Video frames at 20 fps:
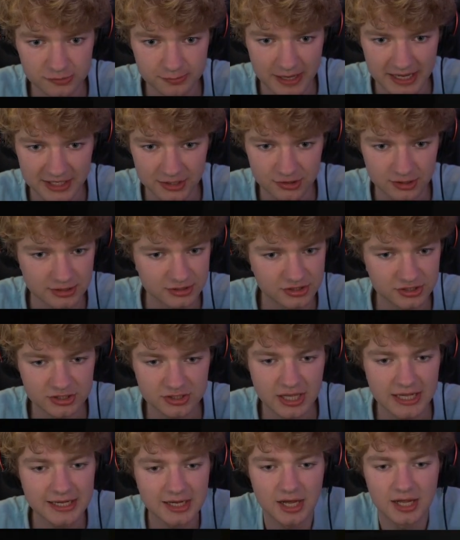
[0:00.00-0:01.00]
Major. It's just
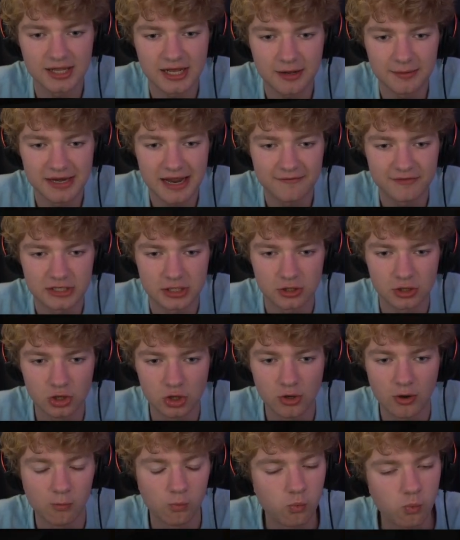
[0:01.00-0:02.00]
like I've been having
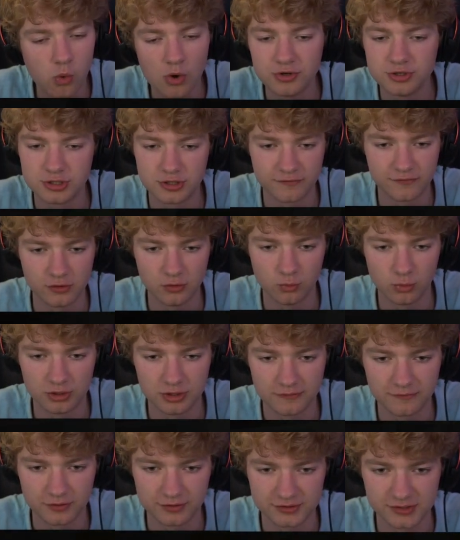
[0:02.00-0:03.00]
a wonderful,
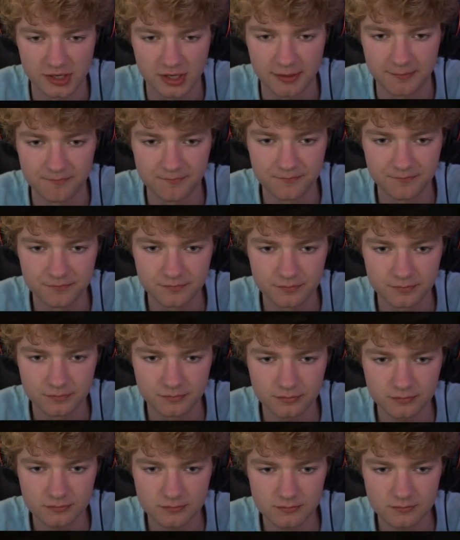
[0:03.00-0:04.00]
wonderful time.
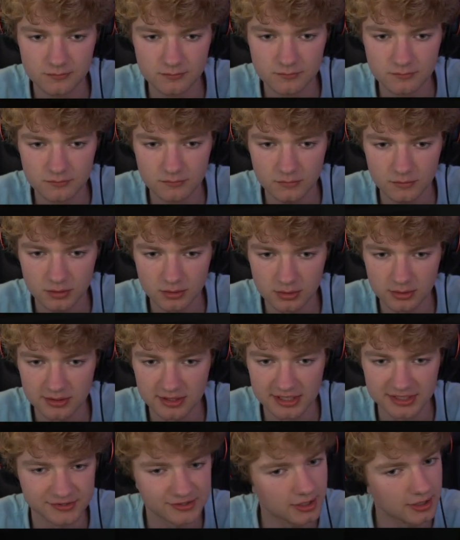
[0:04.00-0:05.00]

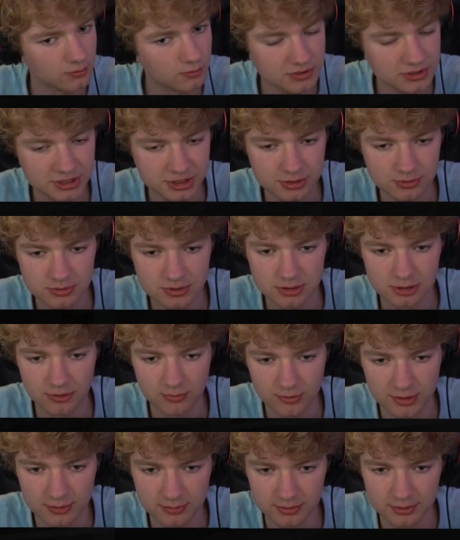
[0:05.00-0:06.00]
Things I wish were going
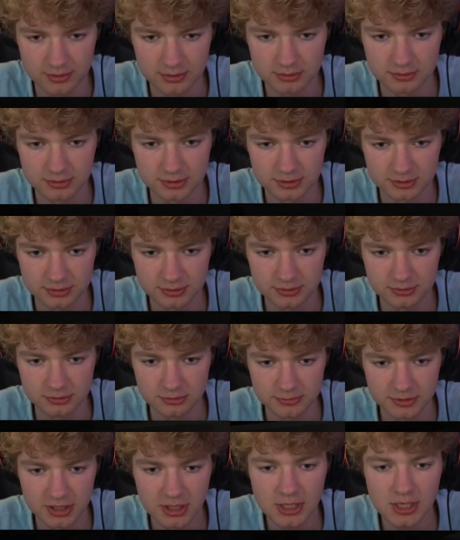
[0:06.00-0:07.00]
well with the push at school,
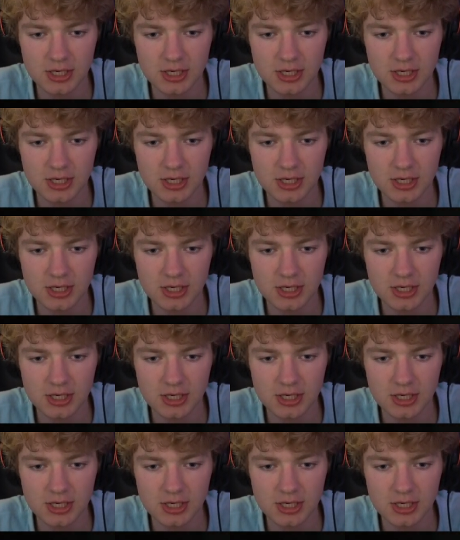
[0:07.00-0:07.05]
but